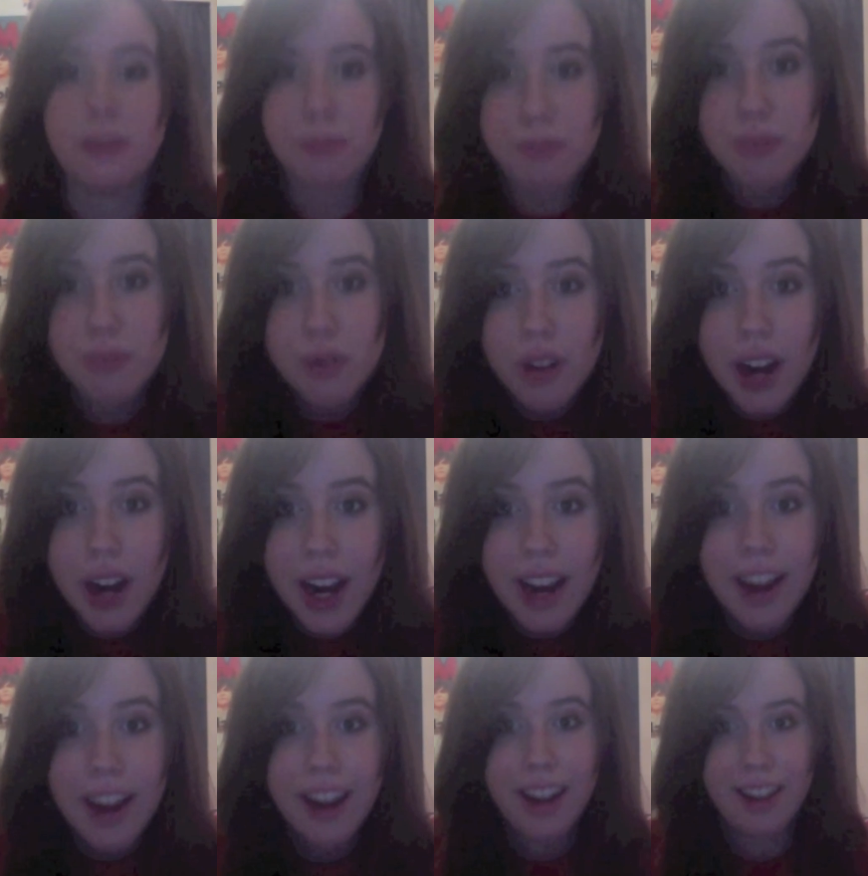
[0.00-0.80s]

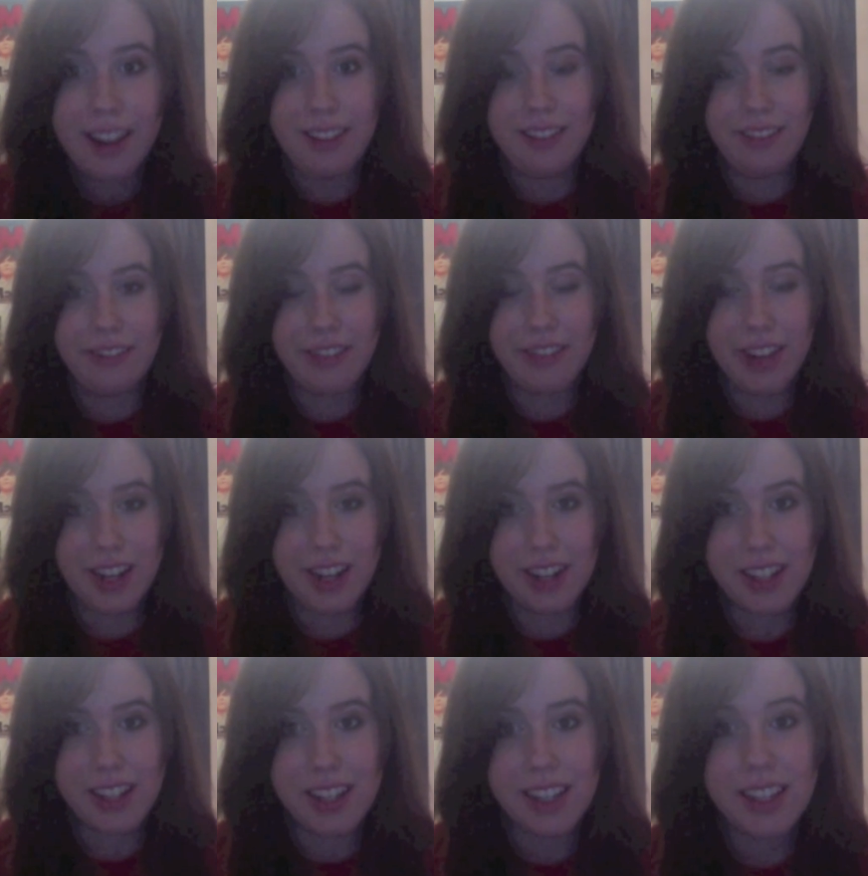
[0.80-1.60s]
pray that
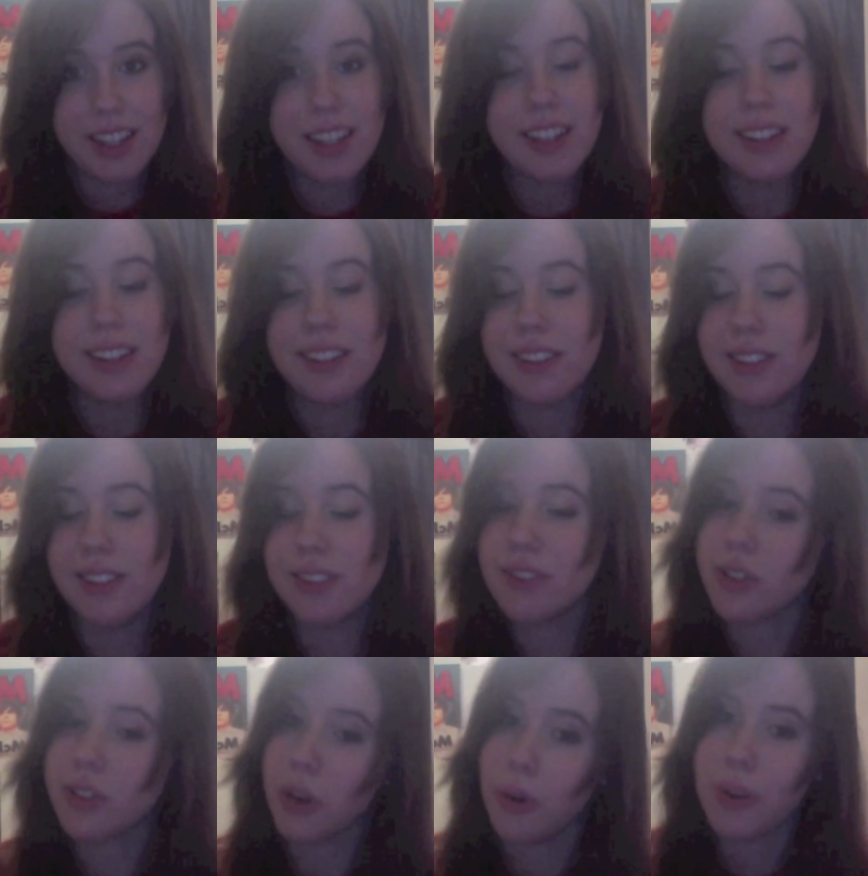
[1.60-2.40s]
he is
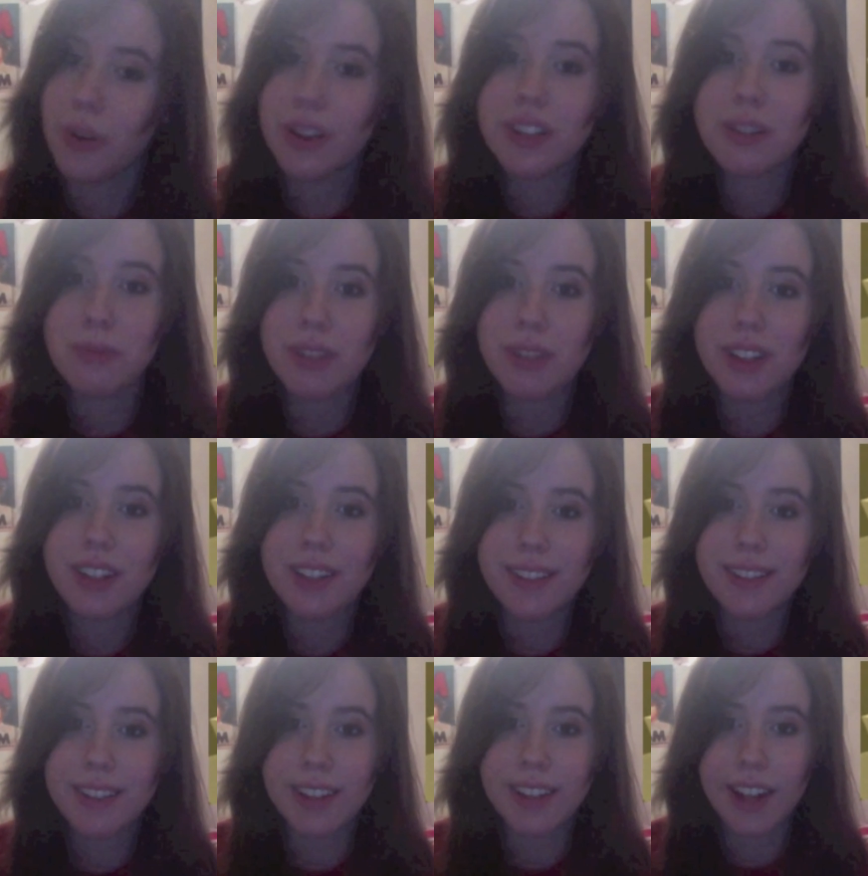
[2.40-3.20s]
going to be
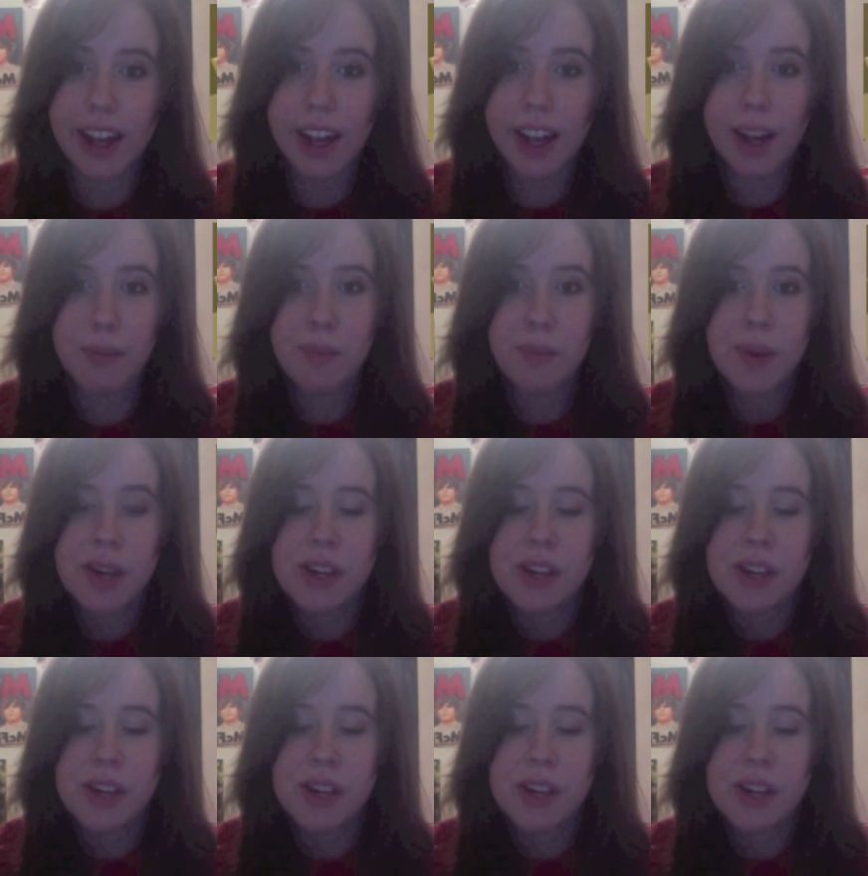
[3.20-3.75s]
in the game.